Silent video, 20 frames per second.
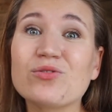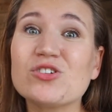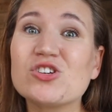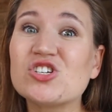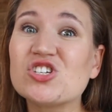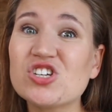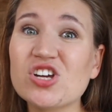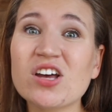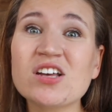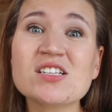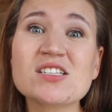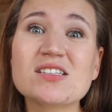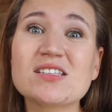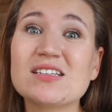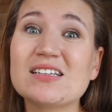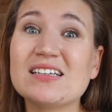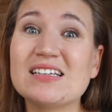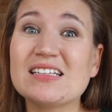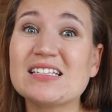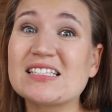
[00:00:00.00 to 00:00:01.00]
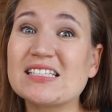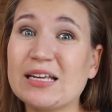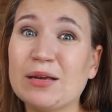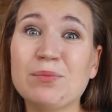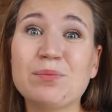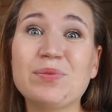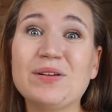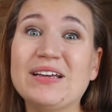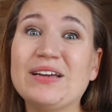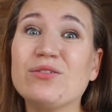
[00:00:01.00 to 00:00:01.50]
just
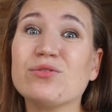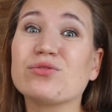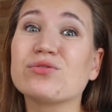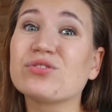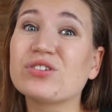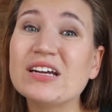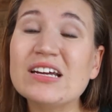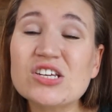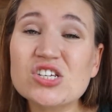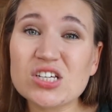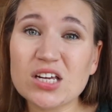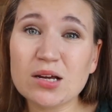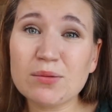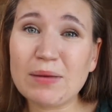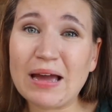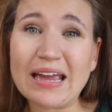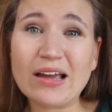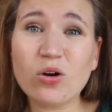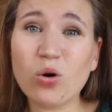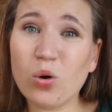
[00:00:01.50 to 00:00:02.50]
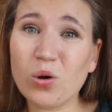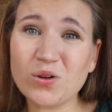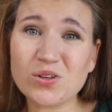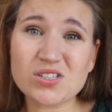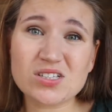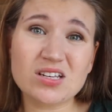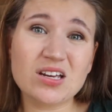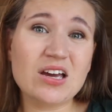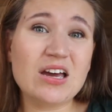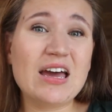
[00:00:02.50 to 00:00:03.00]
simply reaching my
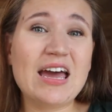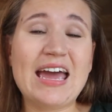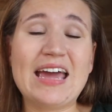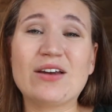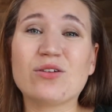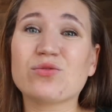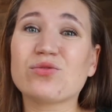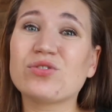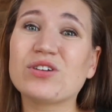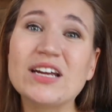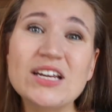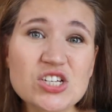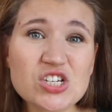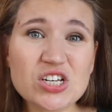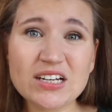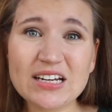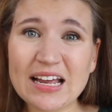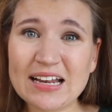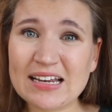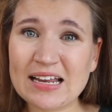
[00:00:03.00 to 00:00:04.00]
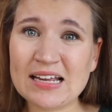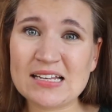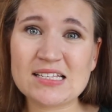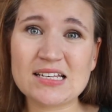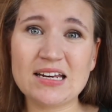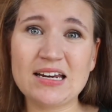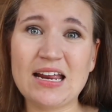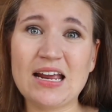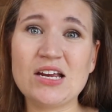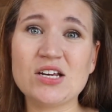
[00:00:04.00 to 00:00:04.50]
goals and reaching that
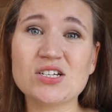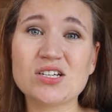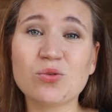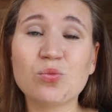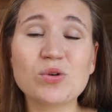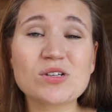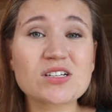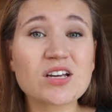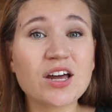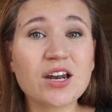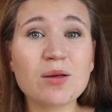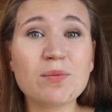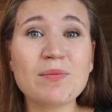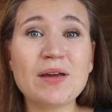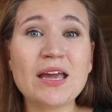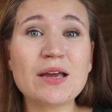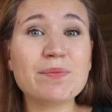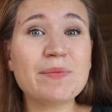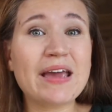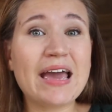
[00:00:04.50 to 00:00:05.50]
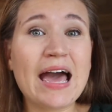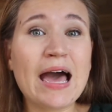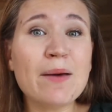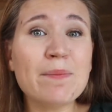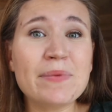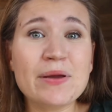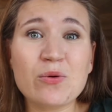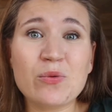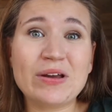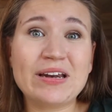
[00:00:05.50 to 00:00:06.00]
destination was gonna make me
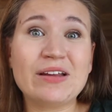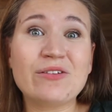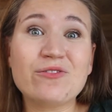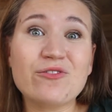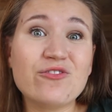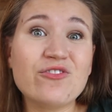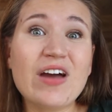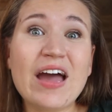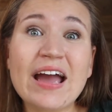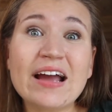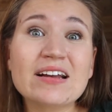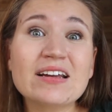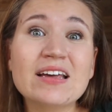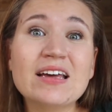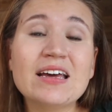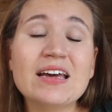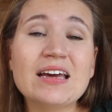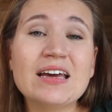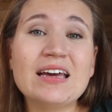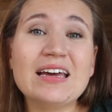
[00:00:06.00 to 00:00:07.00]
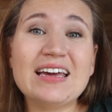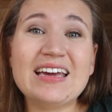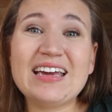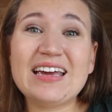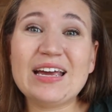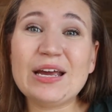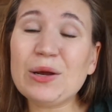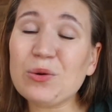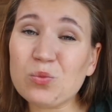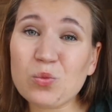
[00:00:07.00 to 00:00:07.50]
happy, when in fact
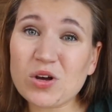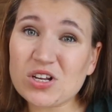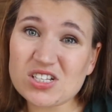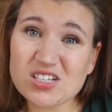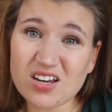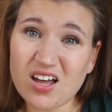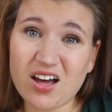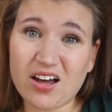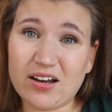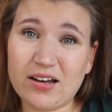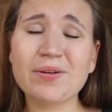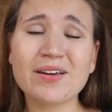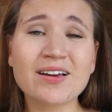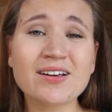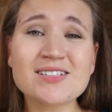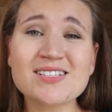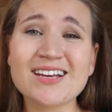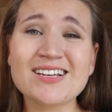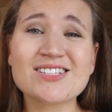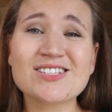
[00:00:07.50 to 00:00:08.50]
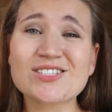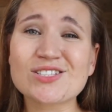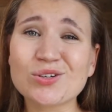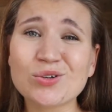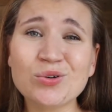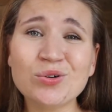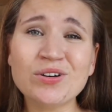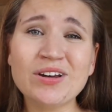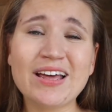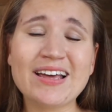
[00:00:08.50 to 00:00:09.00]
it was not. Because as
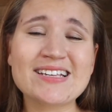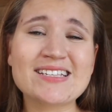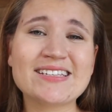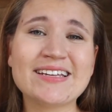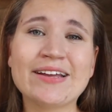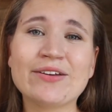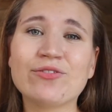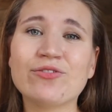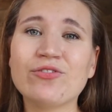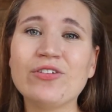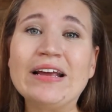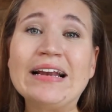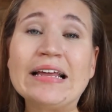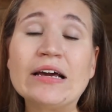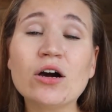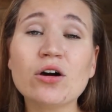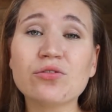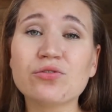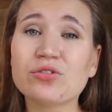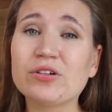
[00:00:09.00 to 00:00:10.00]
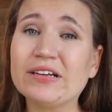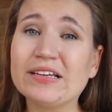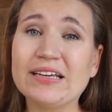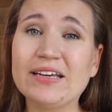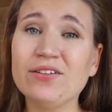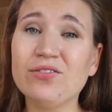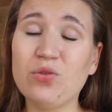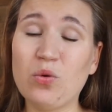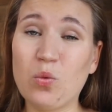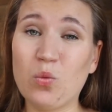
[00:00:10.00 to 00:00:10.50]
soon as that feeling of
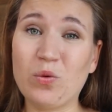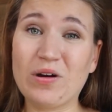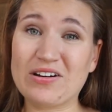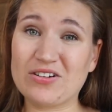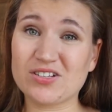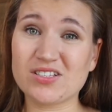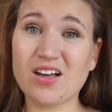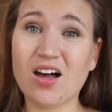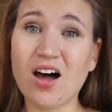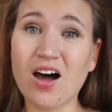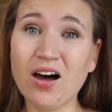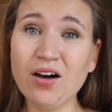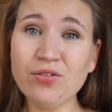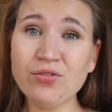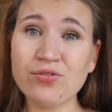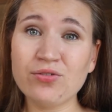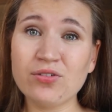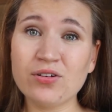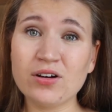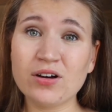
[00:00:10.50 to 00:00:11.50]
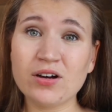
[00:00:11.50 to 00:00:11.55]
relief wears off,